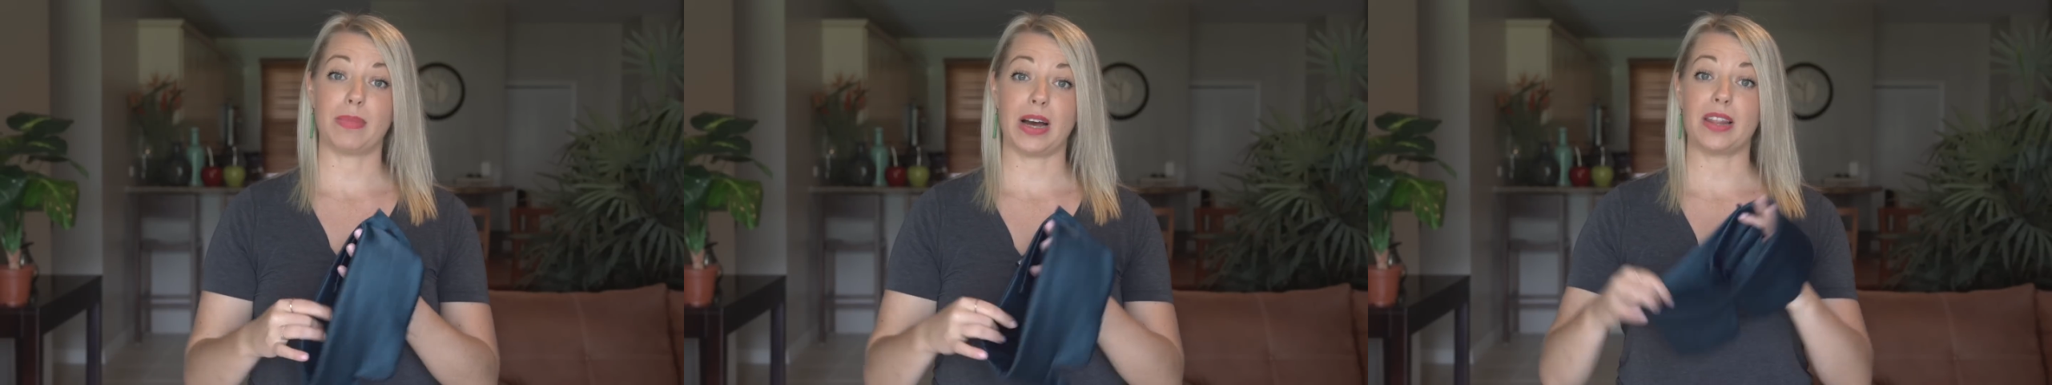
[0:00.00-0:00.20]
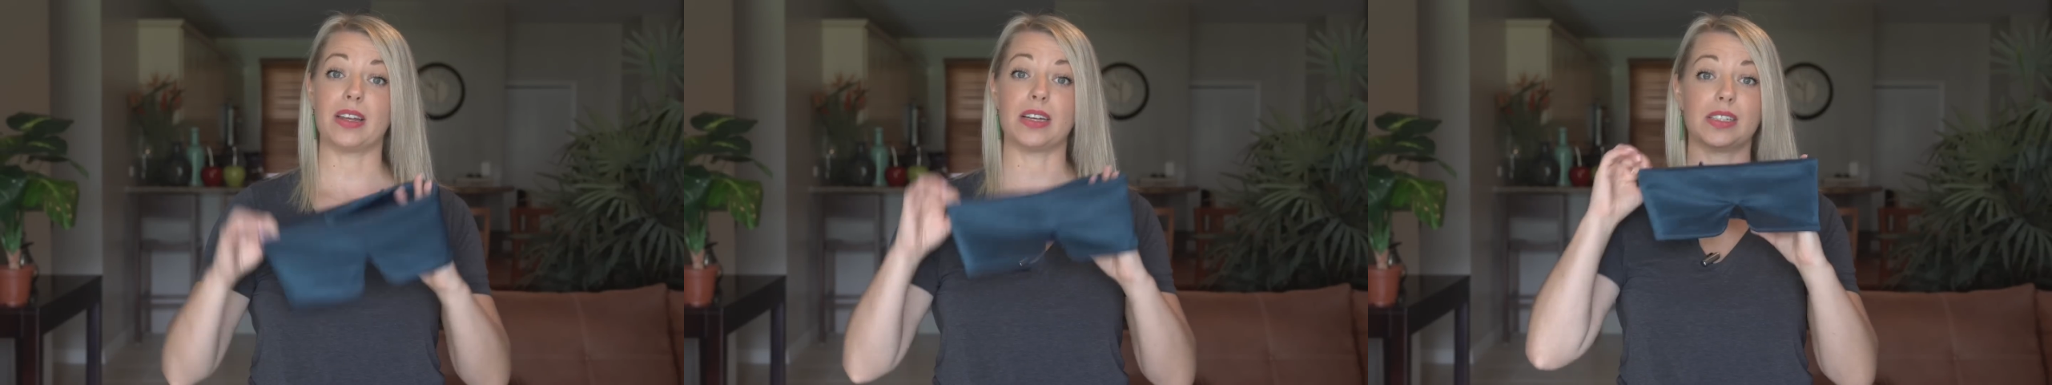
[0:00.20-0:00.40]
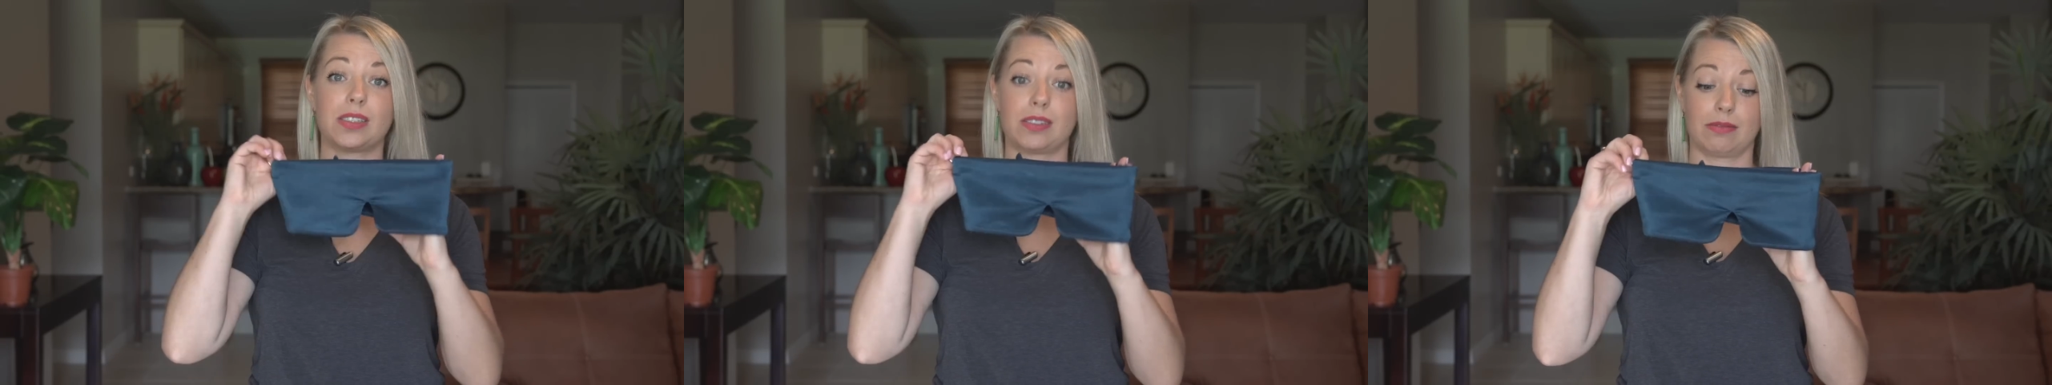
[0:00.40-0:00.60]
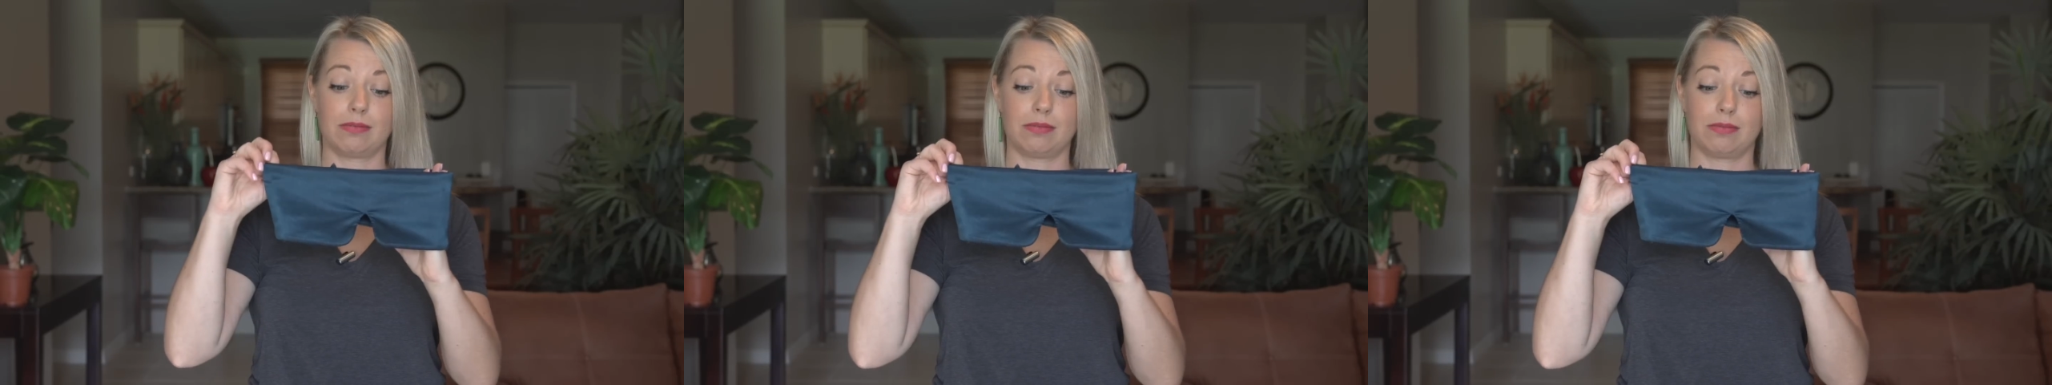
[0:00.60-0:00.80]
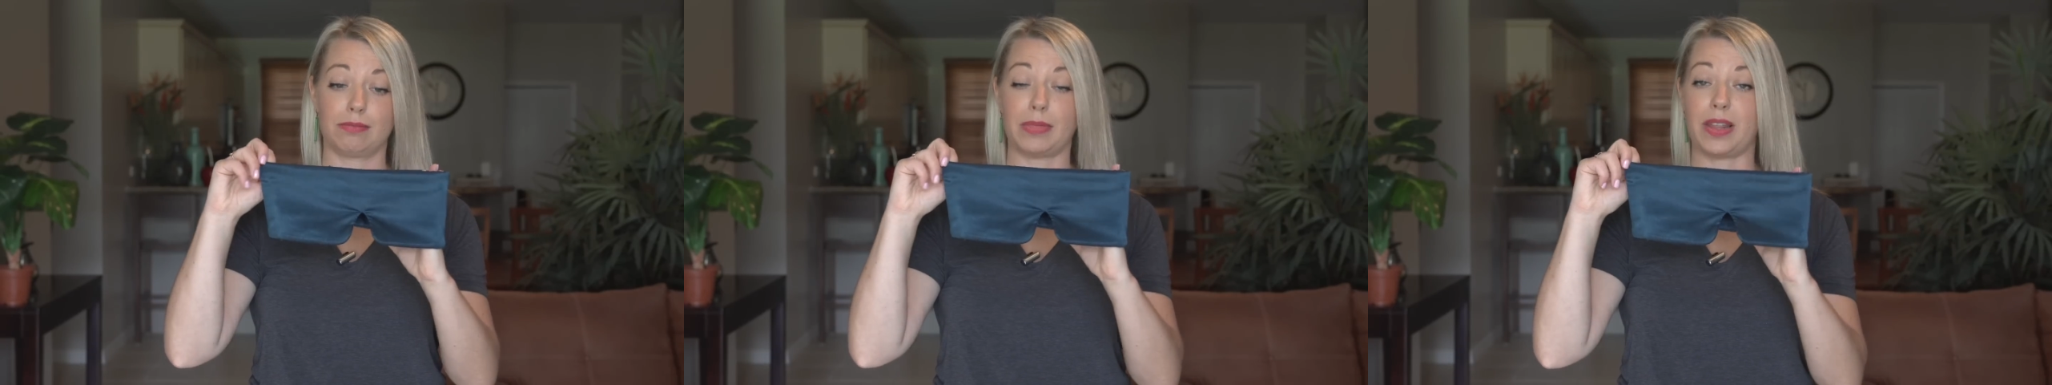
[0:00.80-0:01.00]
by this
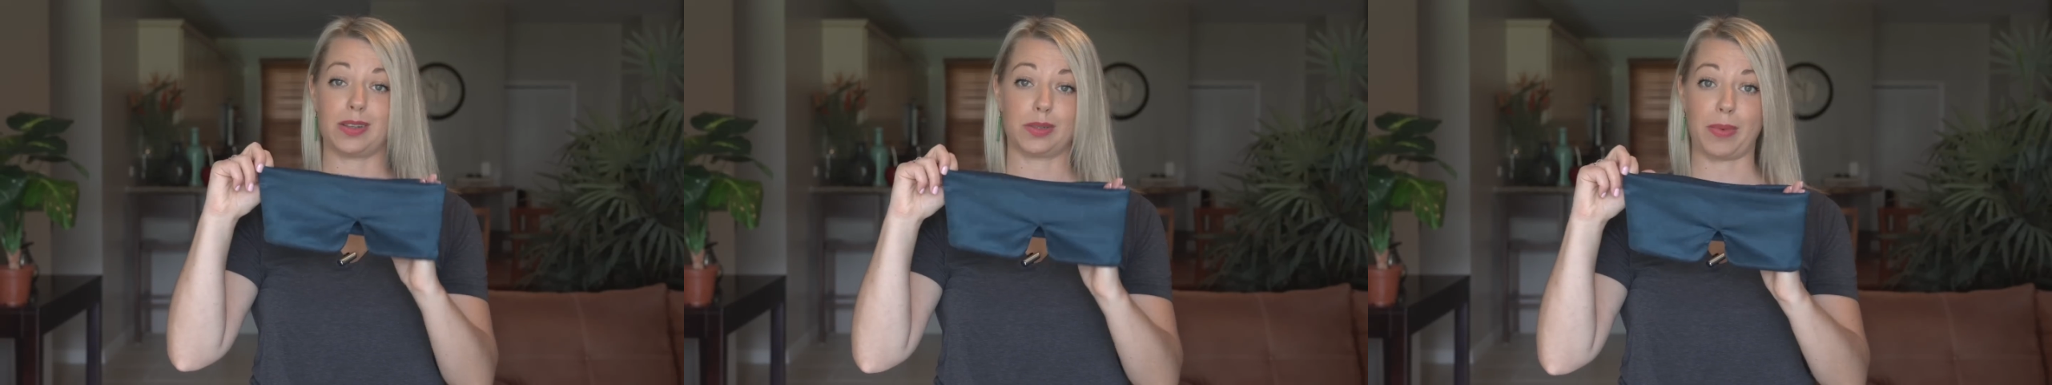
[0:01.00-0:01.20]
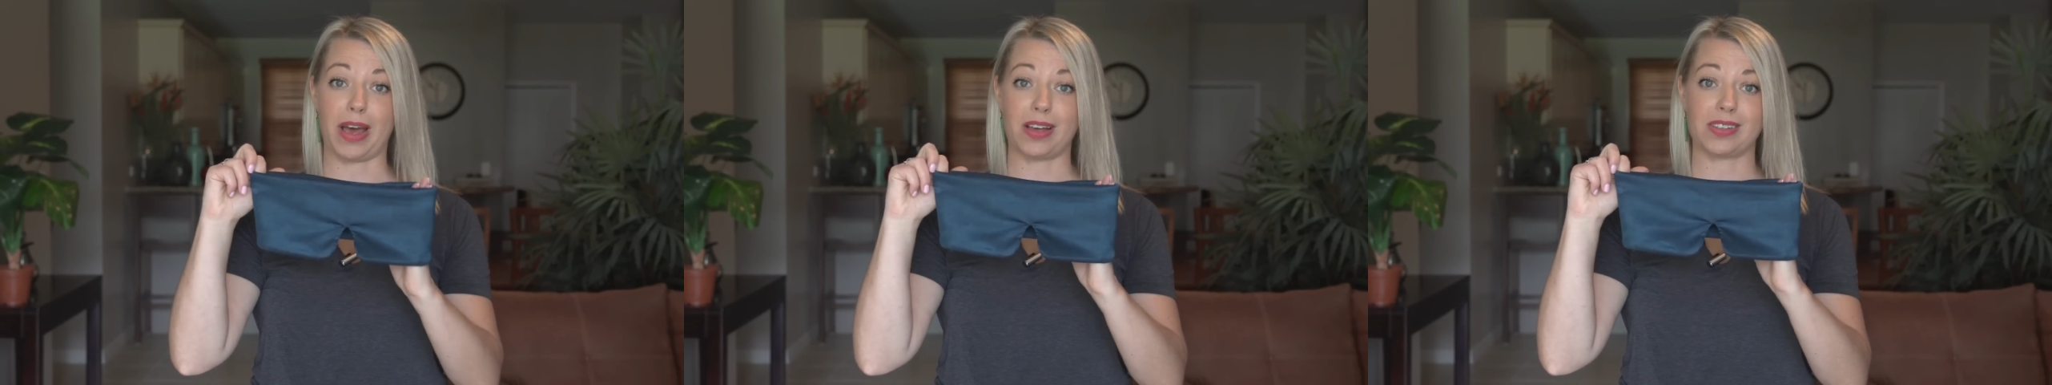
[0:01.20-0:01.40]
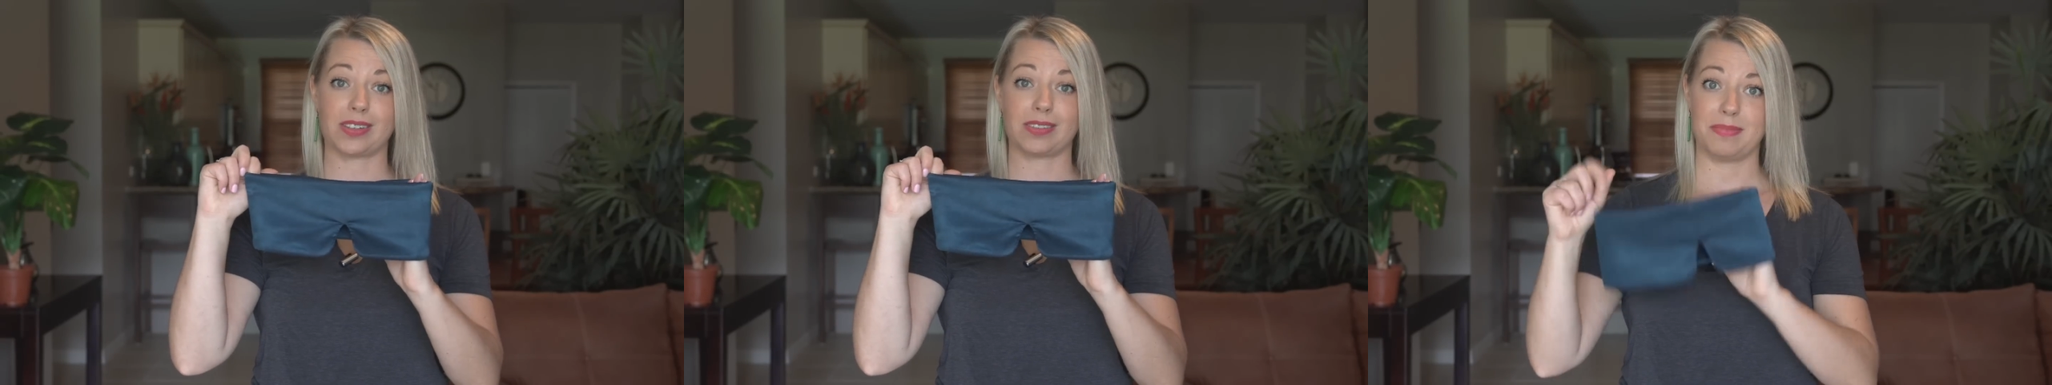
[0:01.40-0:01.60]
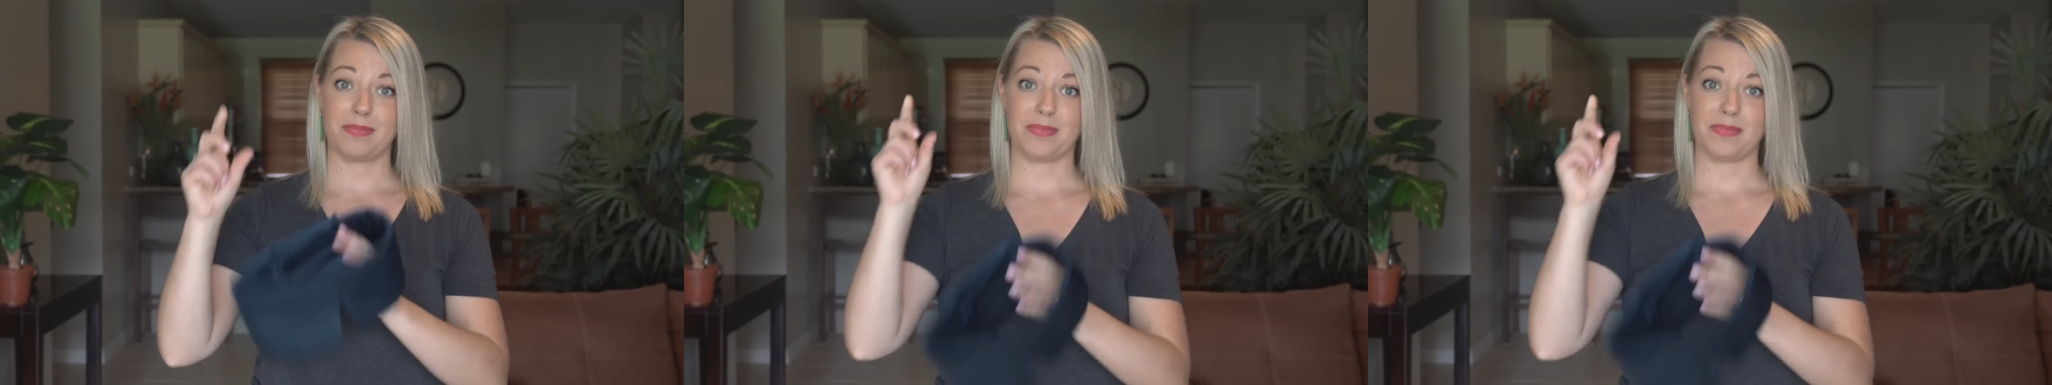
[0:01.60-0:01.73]
mask.